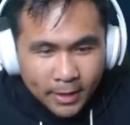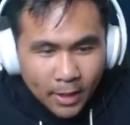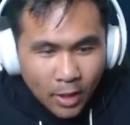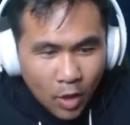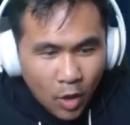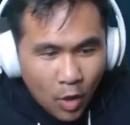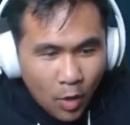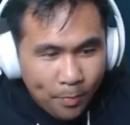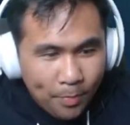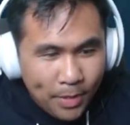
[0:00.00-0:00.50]

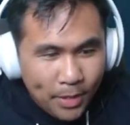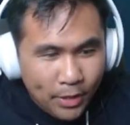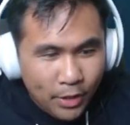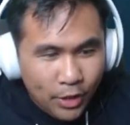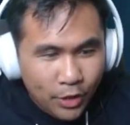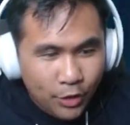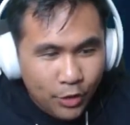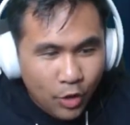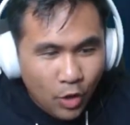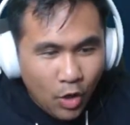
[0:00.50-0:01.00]
Open the
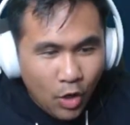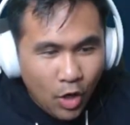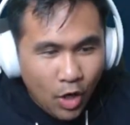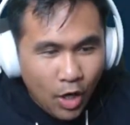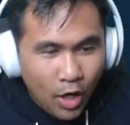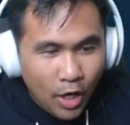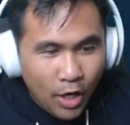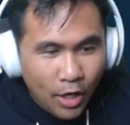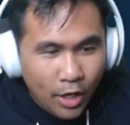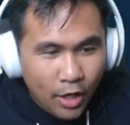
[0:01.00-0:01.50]

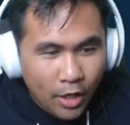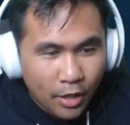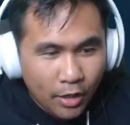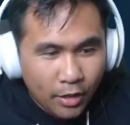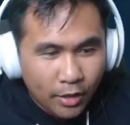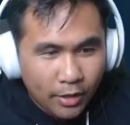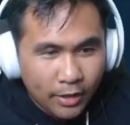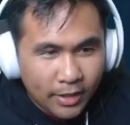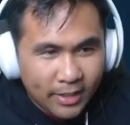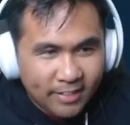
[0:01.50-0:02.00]
door!
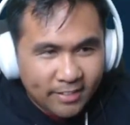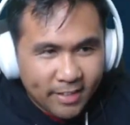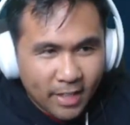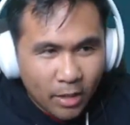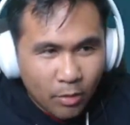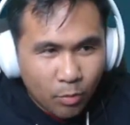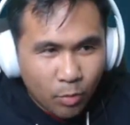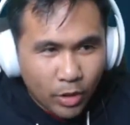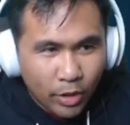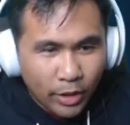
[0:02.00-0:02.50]
It's not
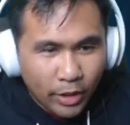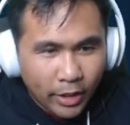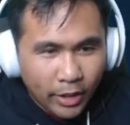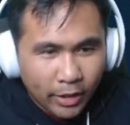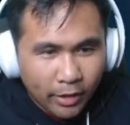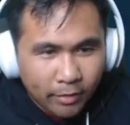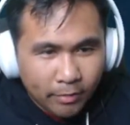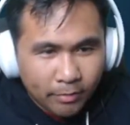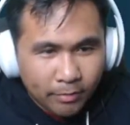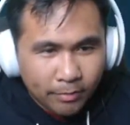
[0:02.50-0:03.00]
working.
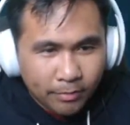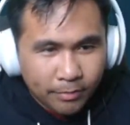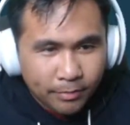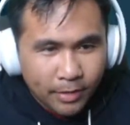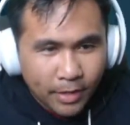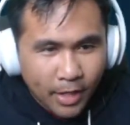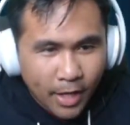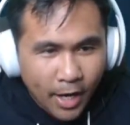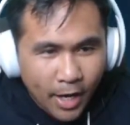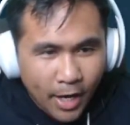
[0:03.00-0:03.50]

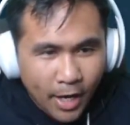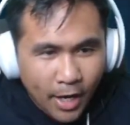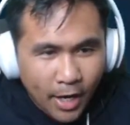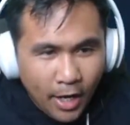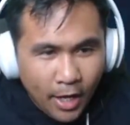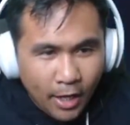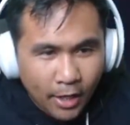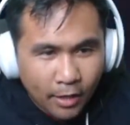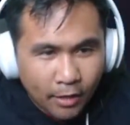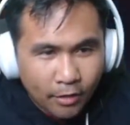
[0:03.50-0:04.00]

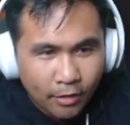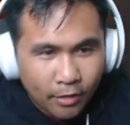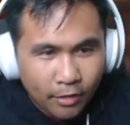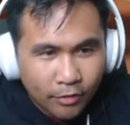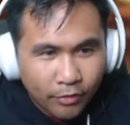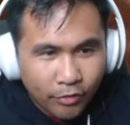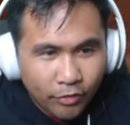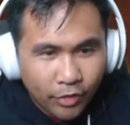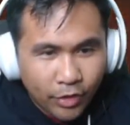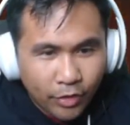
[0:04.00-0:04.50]
Aha!
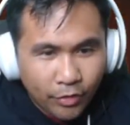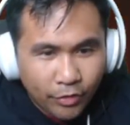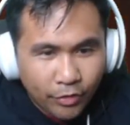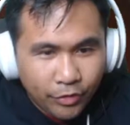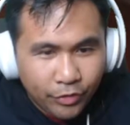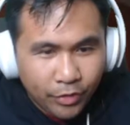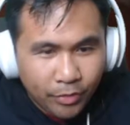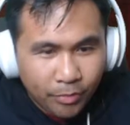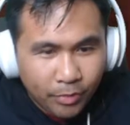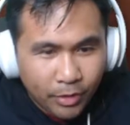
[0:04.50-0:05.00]
There is
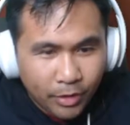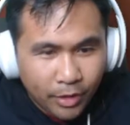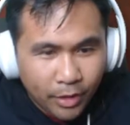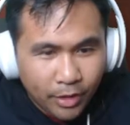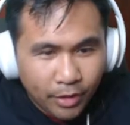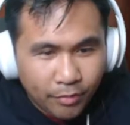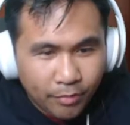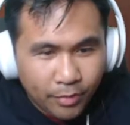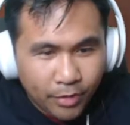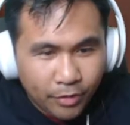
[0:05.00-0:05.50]
something I
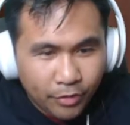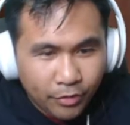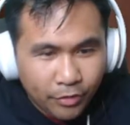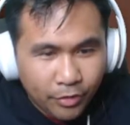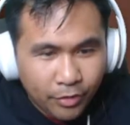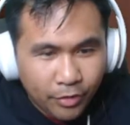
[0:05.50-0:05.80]
have missed.